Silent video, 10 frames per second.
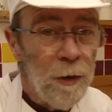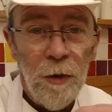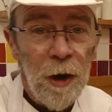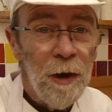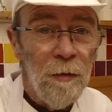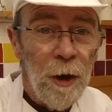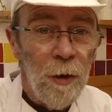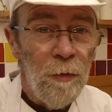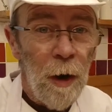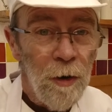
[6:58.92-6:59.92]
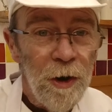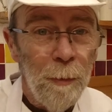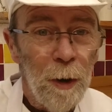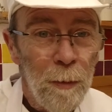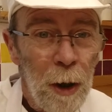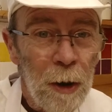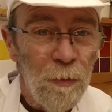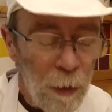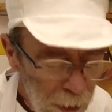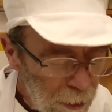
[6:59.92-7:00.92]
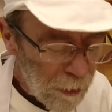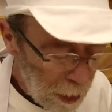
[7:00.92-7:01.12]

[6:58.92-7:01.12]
you've seen in the video, very simple to make, very,